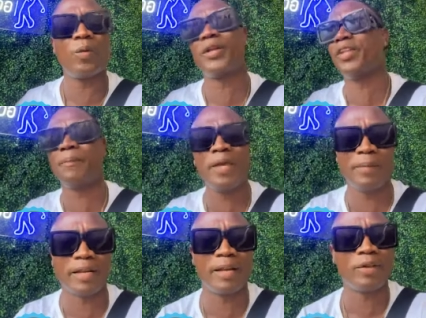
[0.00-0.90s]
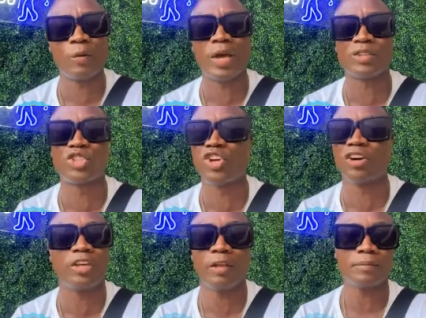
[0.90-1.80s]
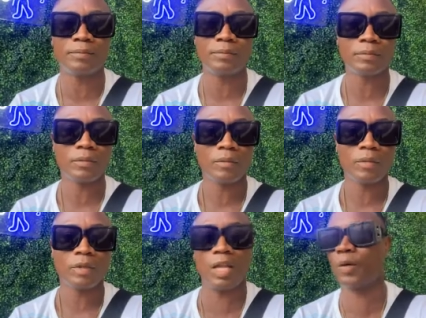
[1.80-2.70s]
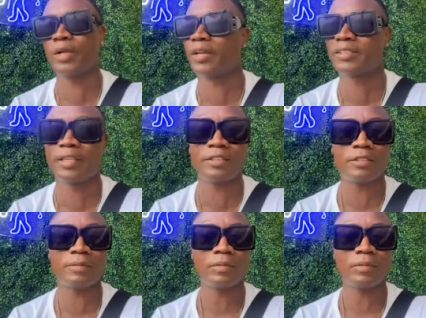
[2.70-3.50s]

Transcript: What do them people that work we are junkie? Like we understand.